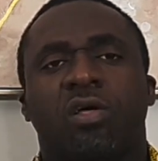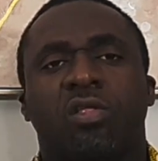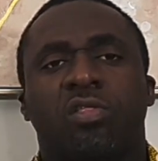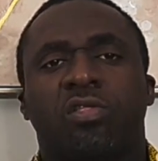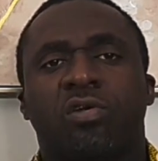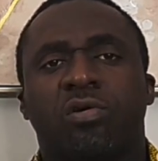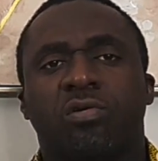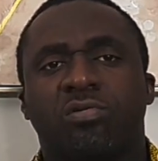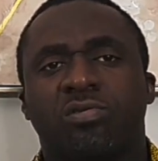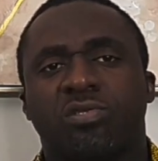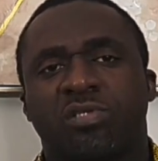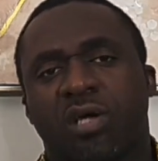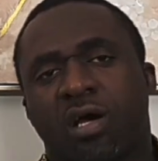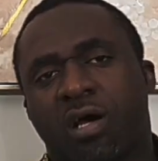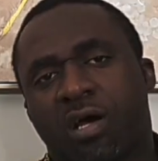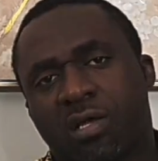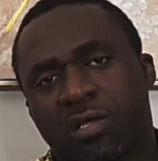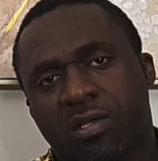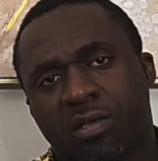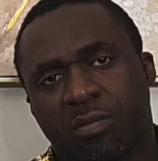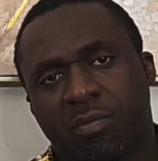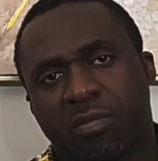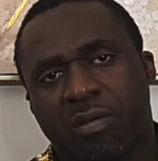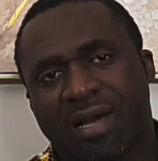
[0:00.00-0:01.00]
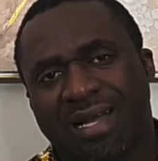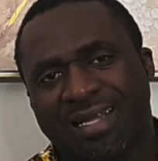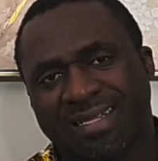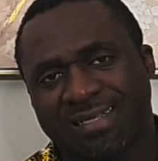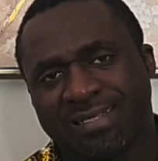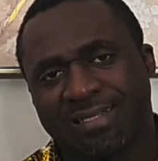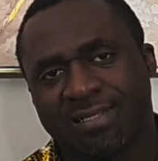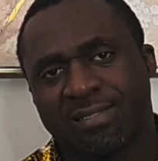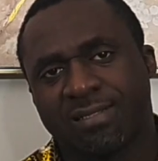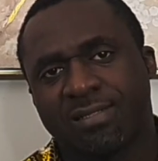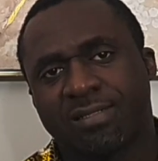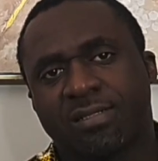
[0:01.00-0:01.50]
Those are your
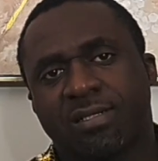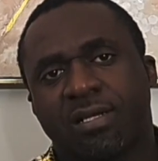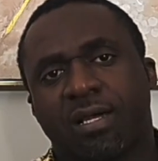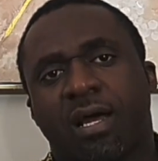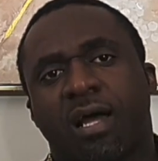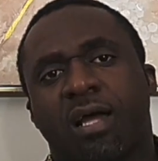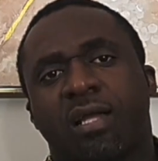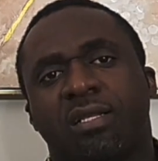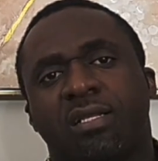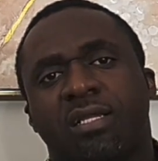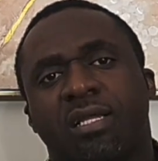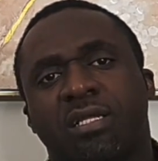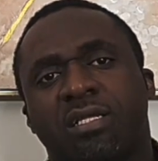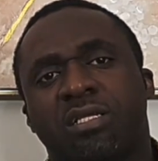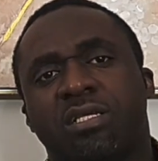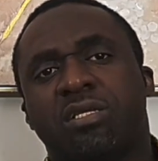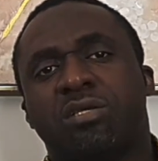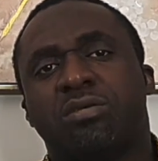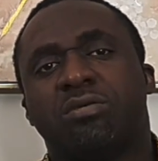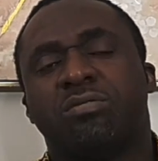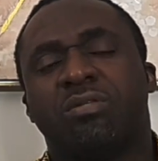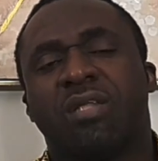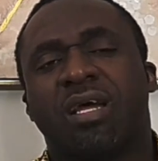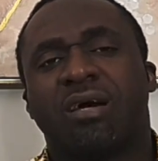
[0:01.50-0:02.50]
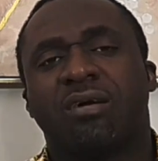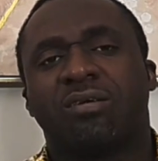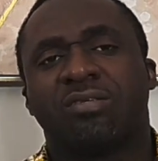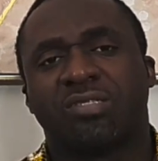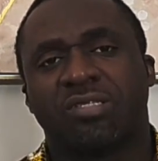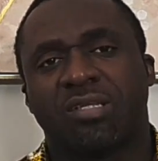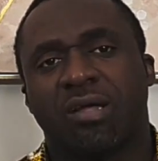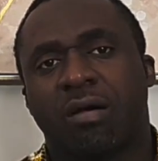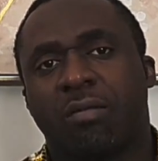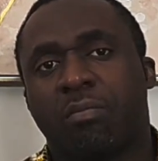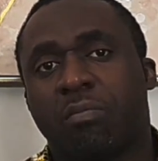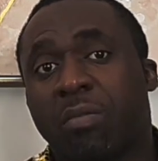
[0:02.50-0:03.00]
patterns. And then you now
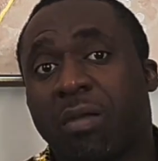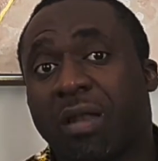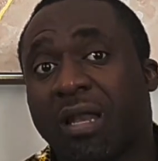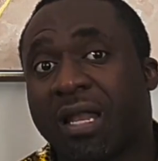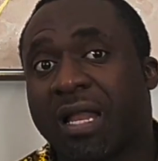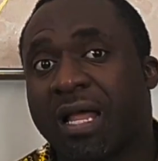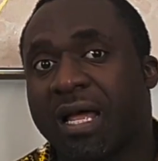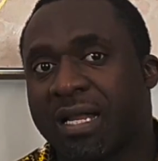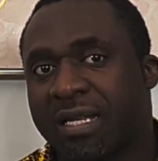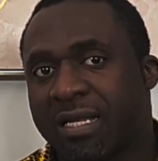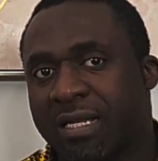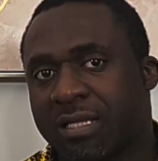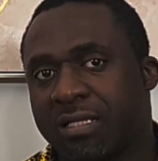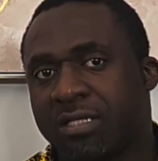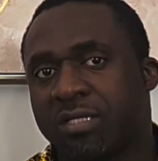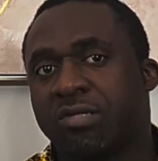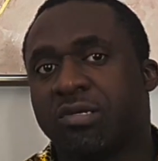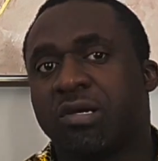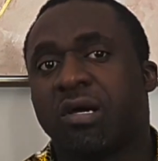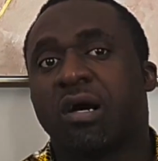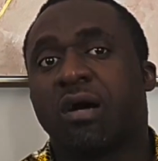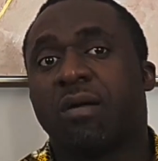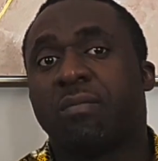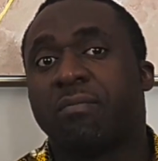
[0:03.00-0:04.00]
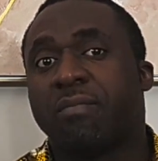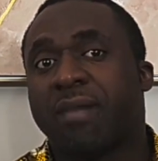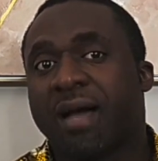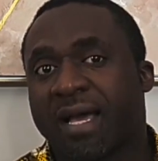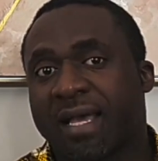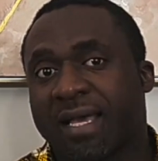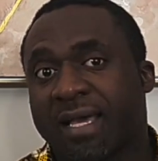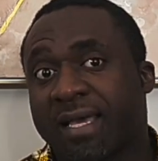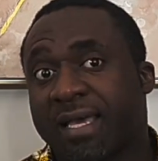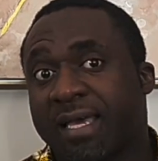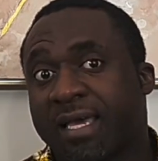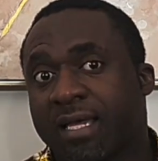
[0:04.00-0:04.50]
start planning. You come
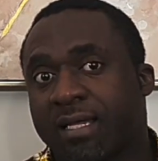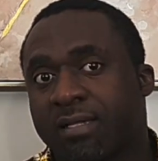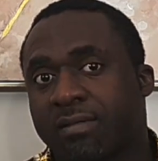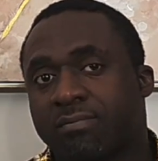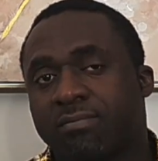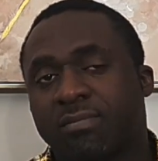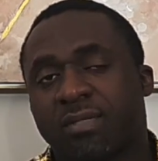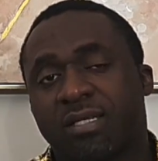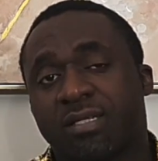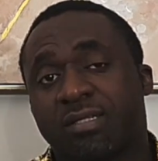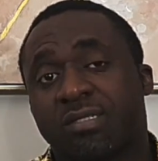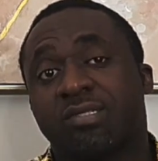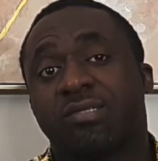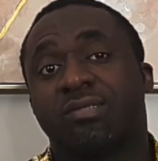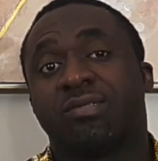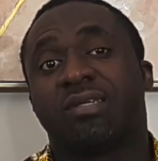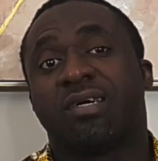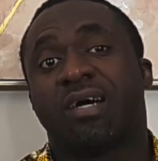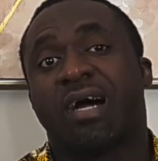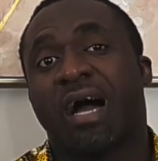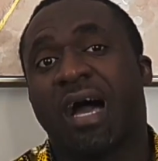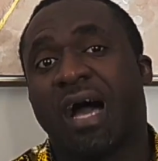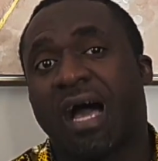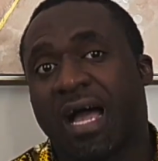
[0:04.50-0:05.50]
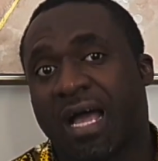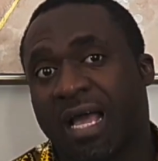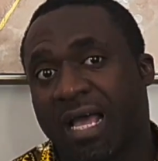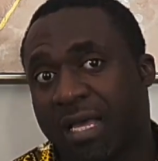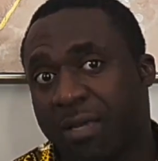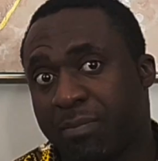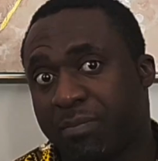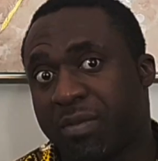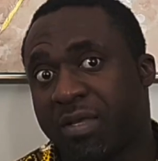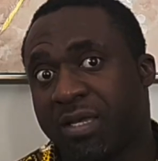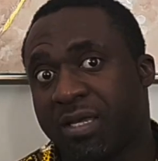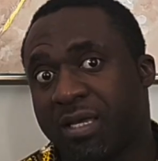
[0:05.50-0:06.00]
back again to the
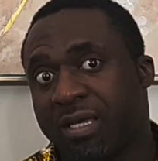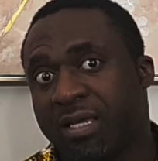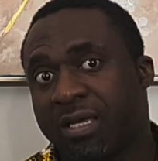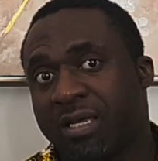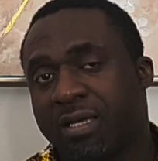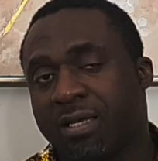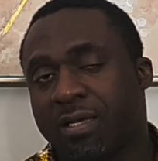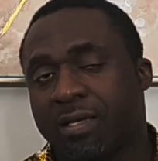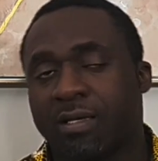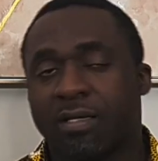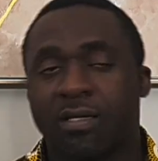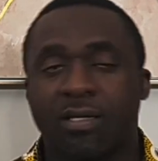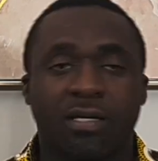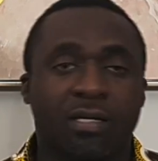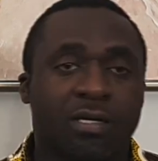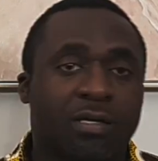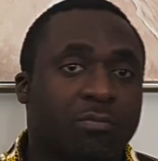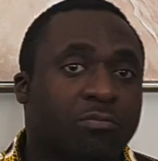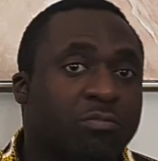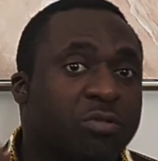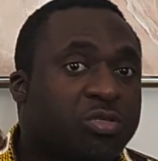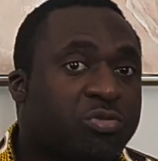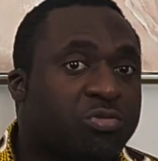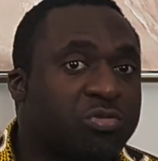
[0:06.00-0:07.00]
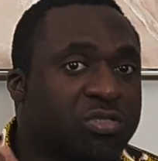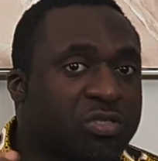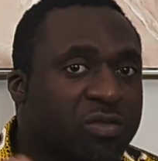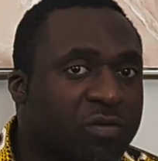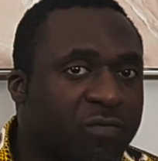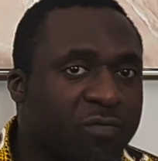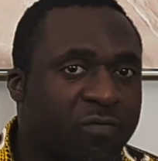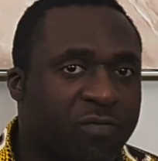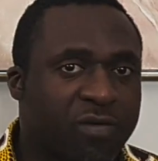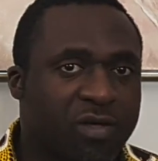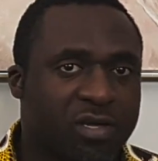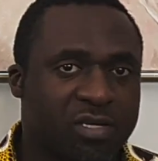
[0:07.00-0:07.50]
IPE, which was the
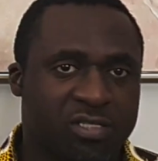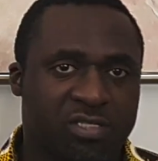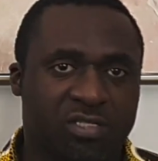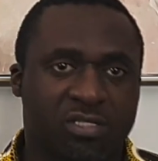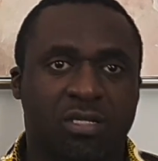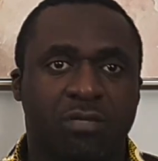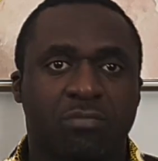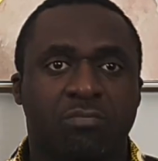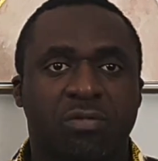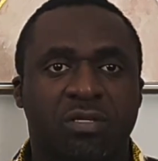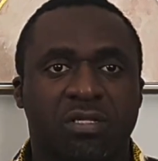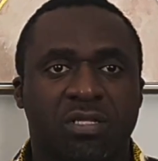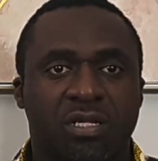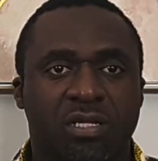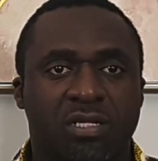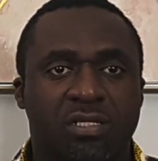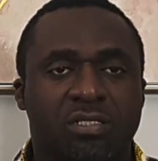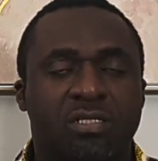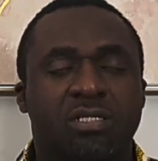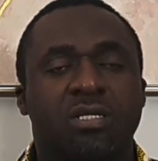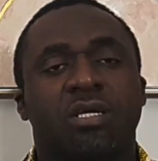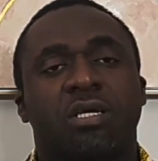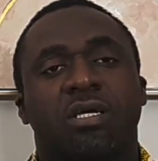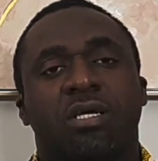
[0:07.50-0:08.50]
first thing we did.